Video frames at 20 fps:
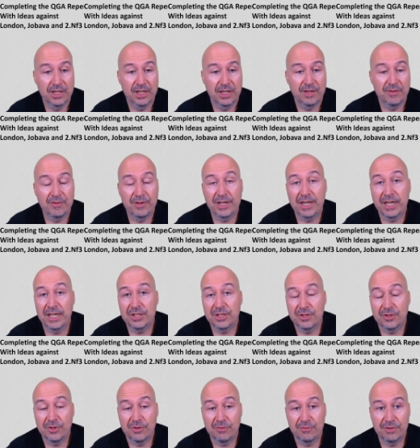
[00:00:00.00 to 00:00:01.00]

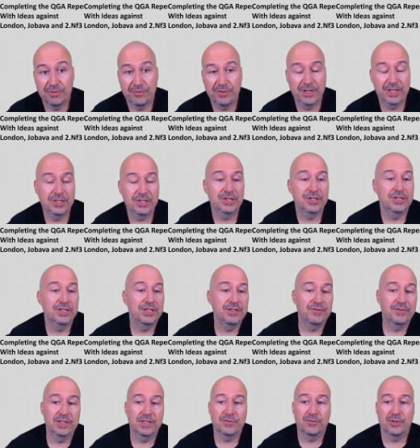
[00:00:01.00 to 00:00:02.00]
variation of the French
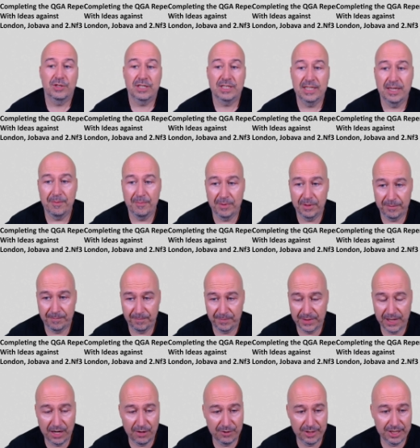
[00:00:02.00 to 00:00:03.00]
defense. For example,
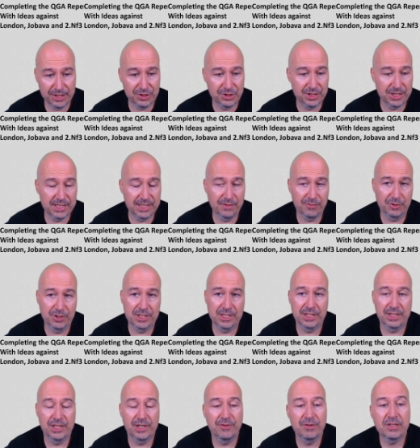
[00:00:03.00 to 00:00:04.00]
now knight g7 is a
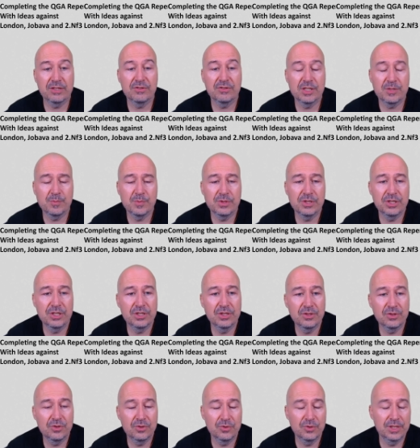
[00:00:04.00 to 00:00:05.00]
direct transposition
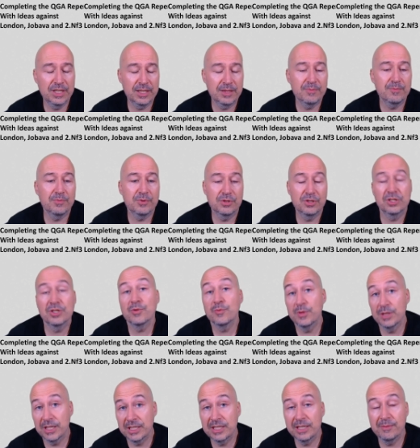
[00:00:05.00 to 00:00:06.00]
to that position
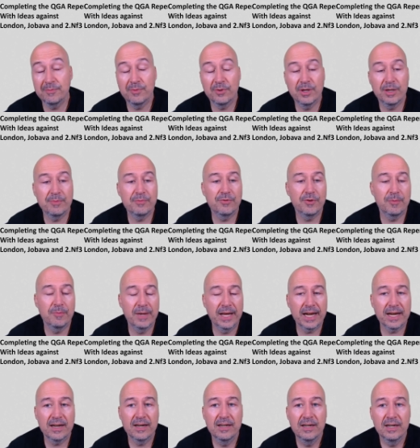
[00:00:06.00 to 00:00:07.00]
with a tempo up for
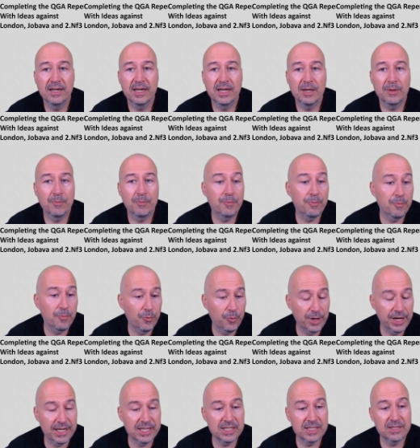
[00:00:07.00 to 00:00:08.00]
black,
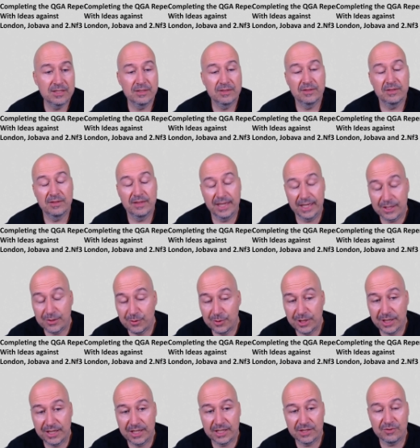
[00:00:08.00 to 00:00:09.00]
whereas thanks to
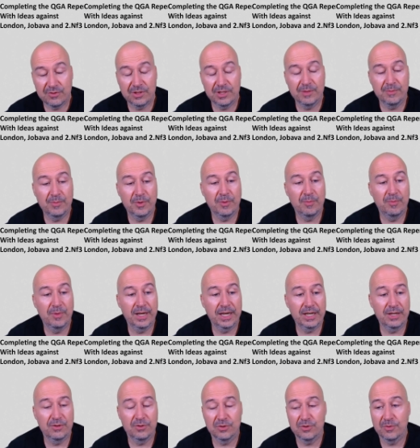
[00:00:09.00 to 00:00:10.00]
that extra tempo, black
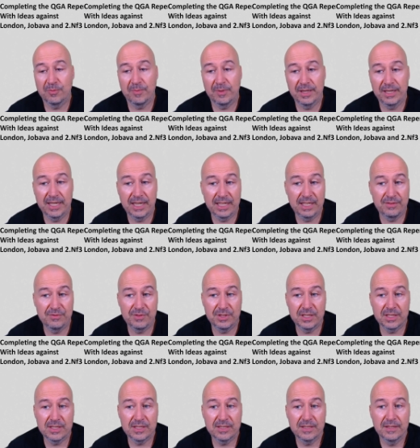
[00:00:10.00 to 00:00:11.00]
can also play knight
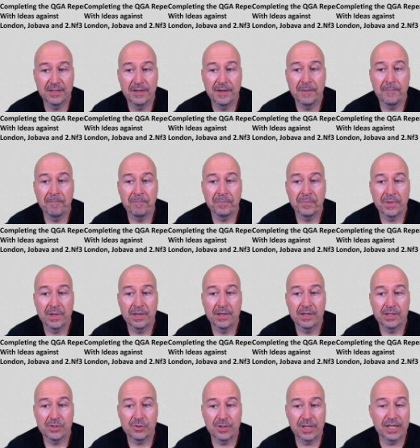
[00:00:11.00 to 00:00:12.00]
f6.
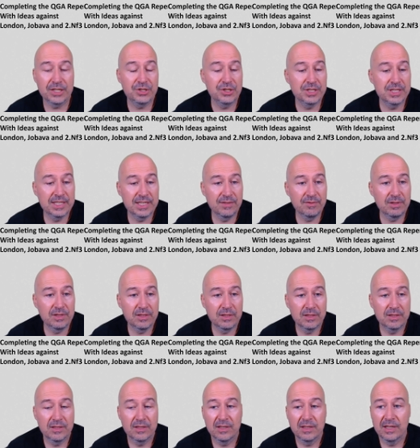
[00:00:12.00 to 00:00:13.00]
So knight g7,
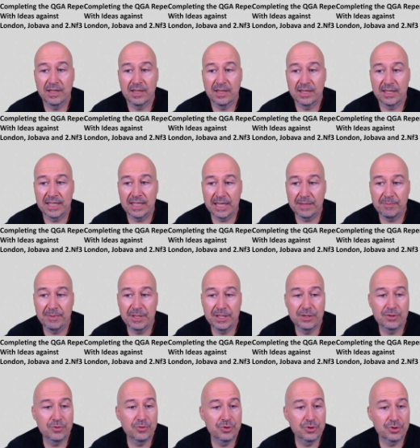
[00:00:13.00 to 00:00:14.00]
knight
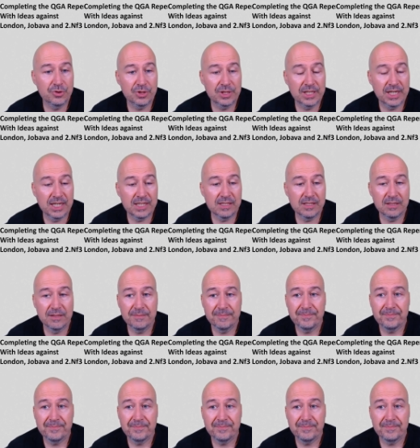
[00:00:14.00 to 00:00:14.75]
bd2, short castle,